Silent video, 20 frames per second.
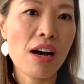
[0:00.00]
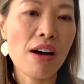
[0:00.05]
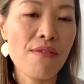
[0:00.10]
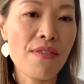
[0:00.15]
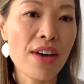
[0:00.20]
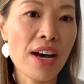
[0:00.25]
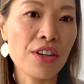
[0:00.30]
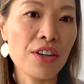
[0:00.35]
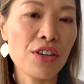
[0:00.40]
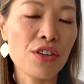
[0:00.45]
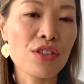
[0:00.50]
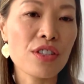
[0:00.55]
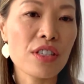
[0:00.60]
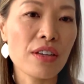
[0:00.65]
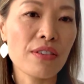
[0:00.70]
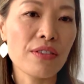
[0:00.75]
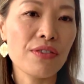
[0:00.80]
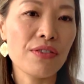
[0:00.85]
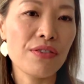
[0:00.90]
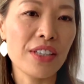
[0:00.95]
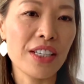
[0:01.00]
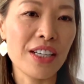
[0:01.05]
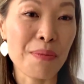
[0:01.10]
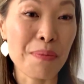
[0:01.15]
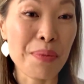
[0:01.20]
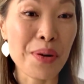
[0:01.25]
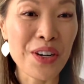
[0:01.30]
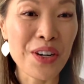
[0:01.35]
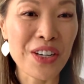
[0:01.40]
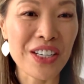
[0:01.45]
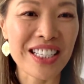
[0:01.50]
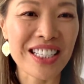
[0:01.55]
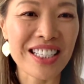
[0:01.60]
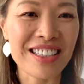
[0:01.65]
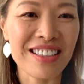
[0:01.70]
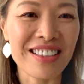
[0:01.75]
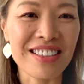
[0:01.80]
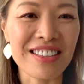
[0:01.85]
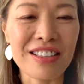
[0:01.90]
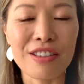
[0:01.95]
values of PERX.
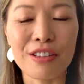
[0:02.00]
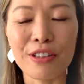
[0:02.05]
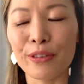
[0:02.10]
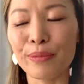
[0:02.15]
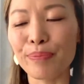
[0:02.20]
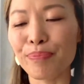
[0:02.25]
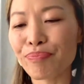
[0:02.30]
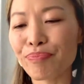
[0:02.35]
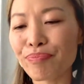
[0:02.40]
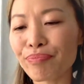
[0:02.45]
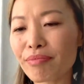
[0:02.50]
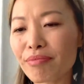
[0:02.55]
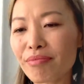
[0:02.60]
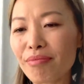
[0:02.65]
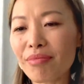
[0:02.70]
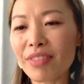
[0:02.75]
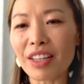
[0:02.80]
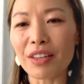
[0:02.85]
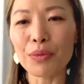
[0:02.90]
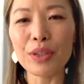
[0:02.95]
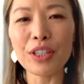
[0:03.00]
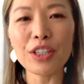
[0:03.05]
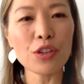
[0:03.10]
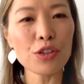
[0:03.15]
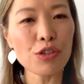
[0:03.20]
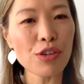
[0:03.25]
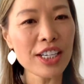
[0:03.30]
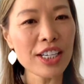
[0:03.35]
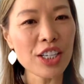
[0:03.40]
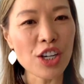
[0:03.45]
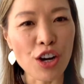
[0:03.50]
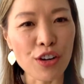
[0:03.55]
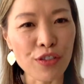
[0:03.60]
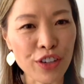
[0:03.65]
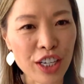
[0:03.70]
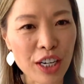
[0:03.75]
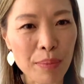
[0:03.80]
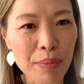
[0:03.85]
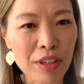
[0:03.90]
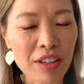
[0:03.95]
And so we try to
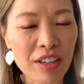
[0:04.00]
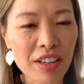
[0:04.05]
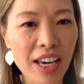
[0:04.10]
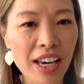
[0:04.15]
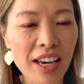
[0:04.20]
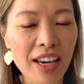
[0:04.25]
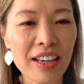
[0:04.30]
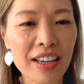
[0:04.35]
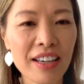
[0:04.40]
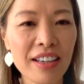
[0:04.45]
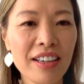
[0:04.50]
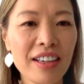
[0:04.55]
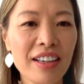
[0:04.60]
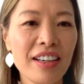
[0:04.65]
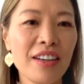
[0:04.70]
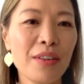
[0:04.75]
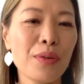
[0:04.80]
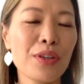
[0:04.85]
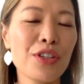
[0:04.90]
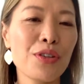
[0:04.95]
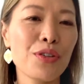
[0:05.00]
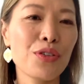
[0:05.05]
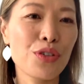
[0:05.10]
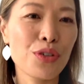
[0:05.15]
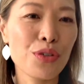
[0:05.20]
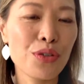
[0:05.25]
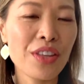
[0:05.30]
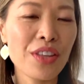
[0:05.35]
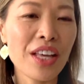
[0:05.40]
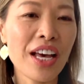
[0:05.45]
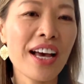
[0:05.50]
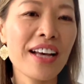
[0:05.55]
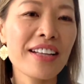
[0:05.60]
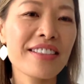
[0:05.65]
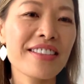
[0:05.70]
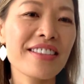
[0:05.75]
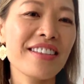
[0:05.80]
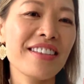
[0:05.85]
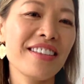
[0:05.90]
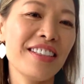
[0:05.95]
over-communicate when you do
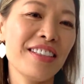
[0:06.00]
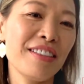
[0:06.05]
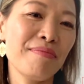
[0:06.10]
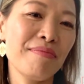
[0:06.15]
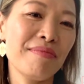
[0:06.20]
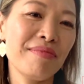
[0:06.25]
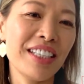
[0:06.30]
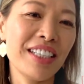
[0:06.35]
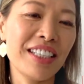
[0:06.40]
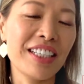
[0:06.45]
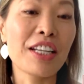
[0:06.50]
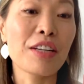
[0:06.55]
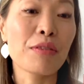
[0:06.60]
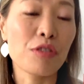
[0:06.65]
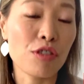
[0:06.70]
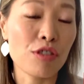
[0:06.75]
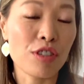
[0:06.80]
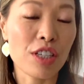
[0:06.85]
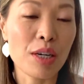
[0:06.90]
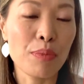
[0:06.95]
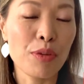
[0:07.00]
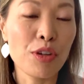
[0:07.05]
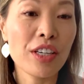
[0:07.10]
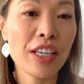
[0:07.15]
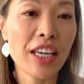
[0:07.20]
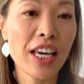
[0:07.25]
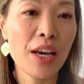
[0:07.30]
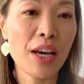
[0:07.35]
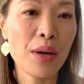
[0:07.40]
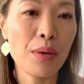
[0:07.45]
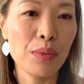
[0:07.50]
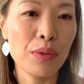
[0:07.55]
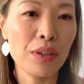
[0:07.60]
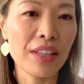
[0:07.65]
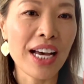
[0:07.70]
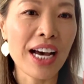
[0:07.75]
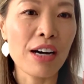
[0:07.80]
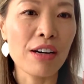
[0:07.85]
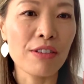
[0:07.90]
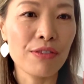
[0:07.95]
that, and then communicate
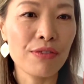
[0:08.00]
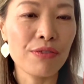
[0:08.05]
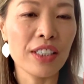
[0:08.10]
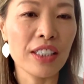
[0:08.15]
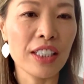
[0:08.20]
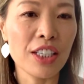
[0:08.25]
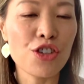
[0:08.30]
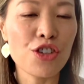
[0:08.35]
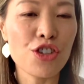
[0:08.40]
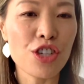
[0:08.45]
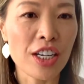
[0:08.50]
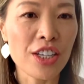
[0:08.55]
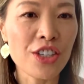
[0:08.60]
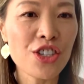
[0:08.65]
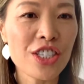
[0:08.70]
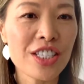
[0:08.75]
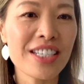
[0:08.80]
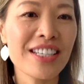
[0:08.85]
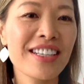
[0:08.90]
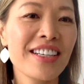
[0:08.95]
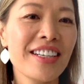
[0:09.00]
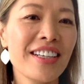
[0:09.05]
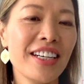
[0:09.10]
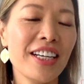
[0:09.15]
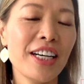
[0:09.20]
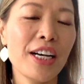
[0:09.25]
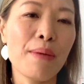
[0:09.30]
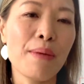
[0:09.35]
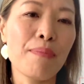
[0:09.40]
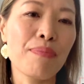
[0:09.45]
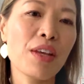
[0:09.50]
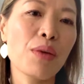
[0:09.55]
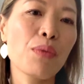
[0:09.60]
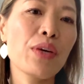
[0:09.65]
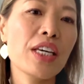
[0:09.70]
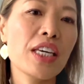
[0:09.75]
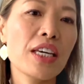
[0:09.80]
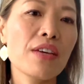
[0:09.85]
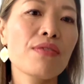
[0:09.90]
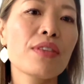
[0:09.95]
without feeling judged. Then we
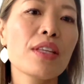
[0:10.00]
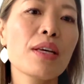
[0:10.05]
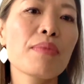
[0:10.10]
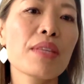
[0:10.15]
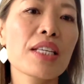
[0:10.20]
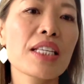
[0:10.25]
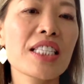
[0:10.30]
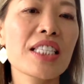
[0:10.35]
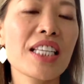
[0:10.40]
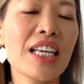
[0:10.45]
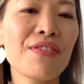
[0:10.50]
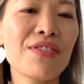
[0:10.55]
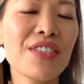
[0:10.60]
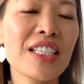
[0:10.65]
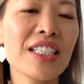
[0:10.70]
give them the safety